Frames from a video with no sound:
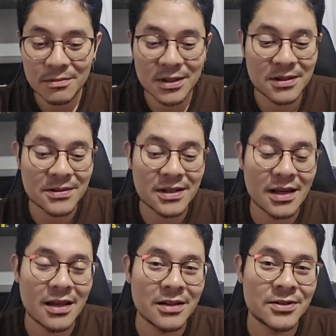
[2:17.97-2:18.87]
But there's
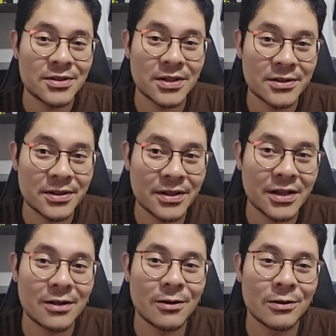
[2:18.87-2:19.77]
a such a
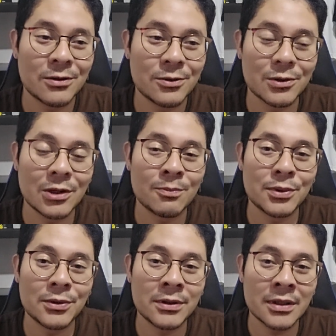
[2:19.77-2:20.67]
thing called dual
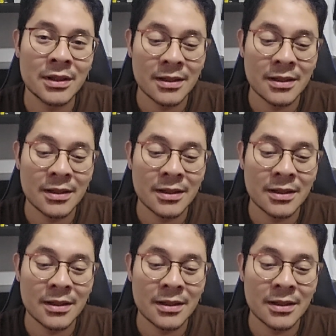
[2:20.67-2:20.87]
boot,